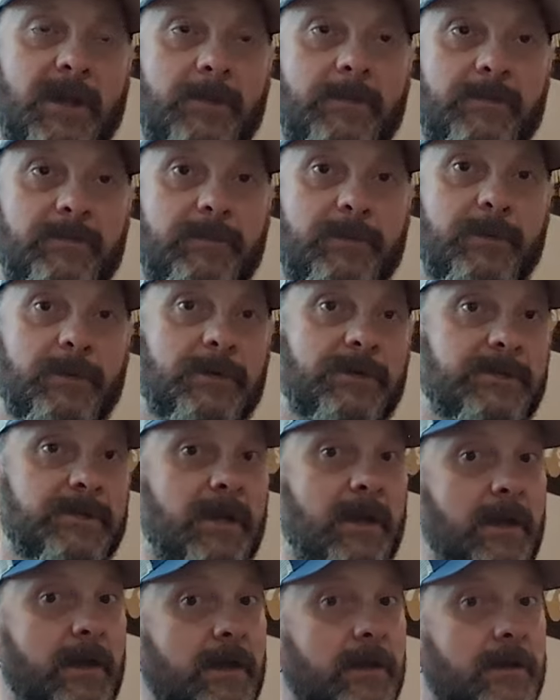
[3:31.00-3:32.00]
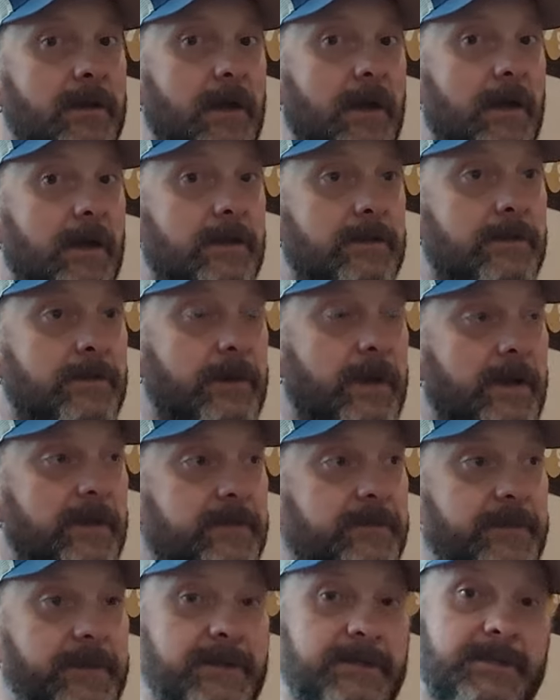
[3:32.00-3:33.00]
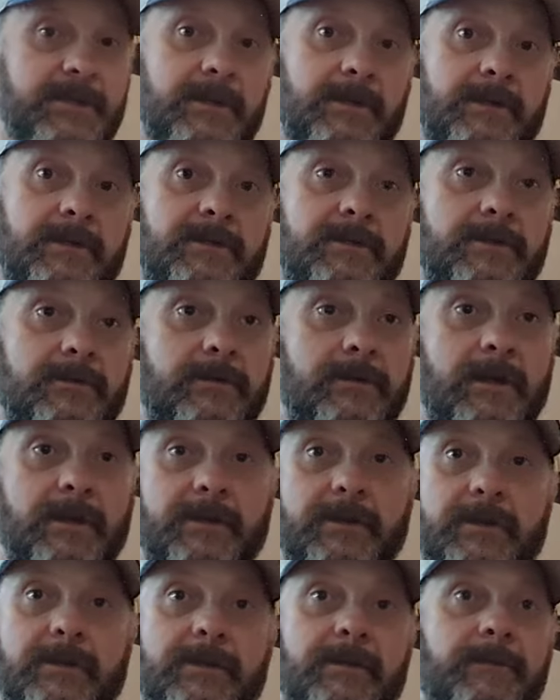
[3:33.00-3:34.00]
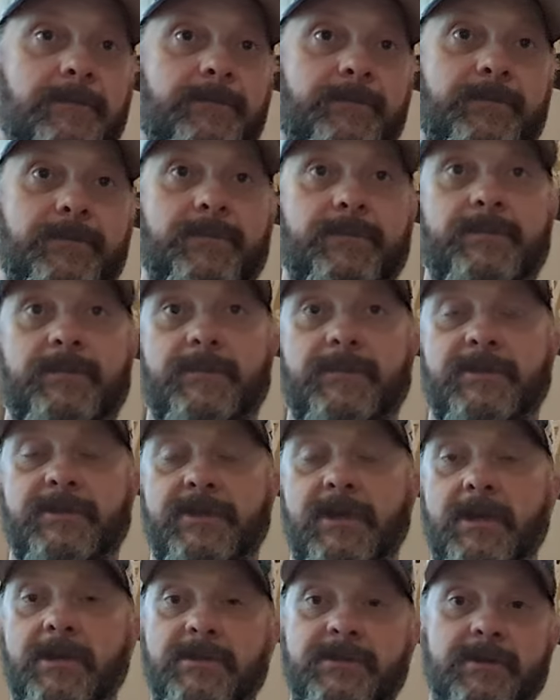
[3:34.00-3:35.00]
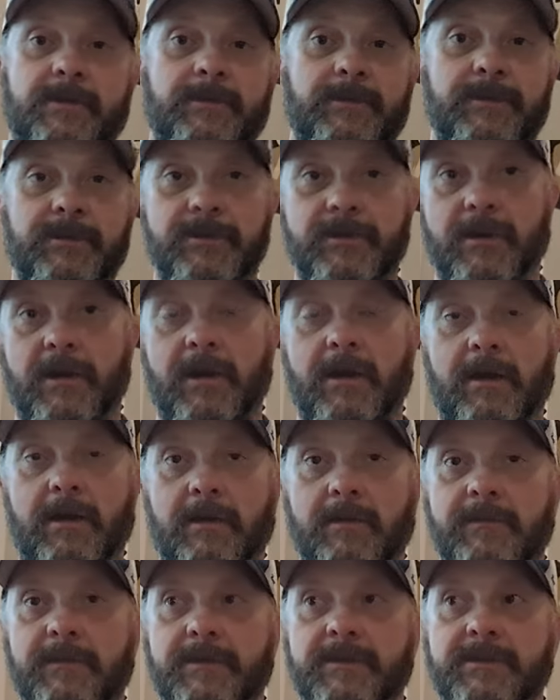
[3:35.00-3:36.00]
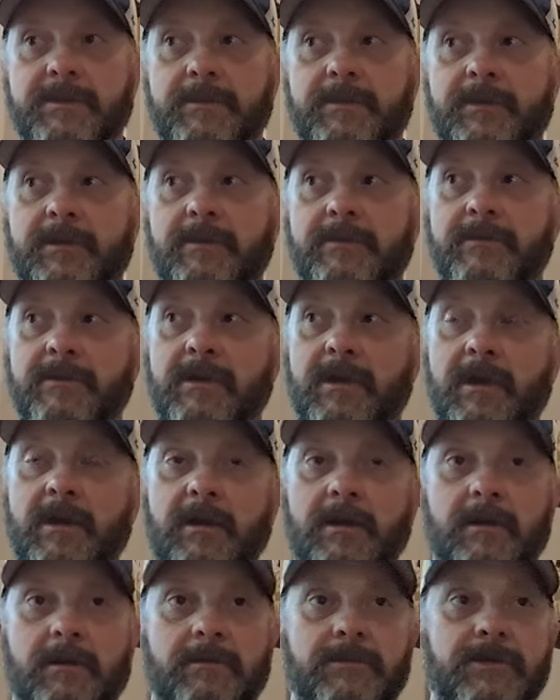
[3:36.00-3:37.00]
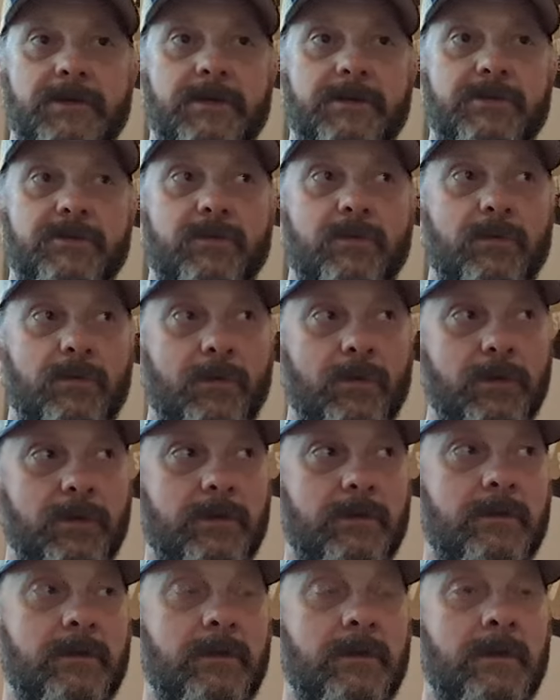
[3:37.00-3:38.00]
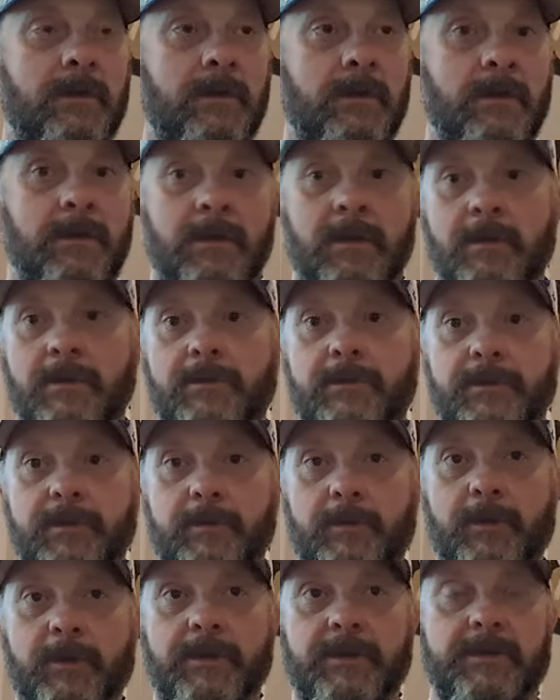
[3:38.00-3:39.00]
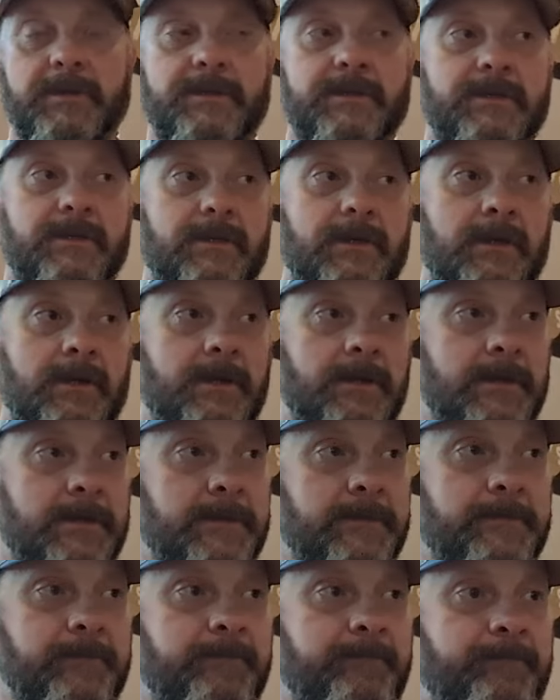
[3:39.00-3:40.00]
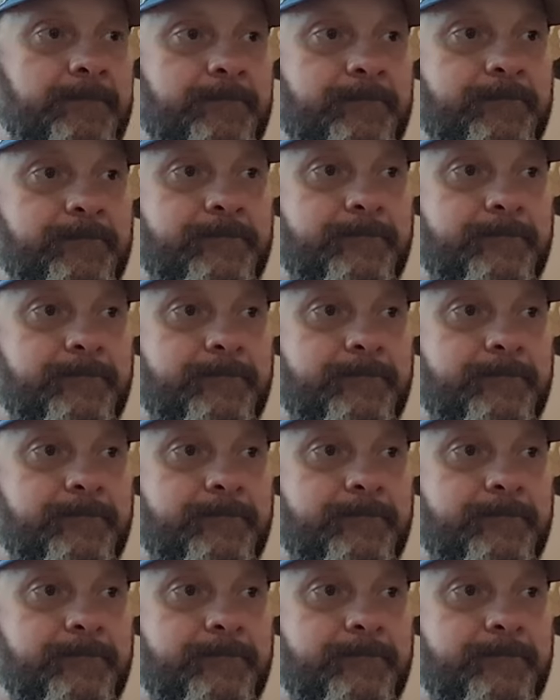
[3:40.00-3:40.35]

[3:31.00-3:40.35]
type of books uh, learn how to fix things learn how to change something in your car fix something out in your car change your own oil do your brakes um,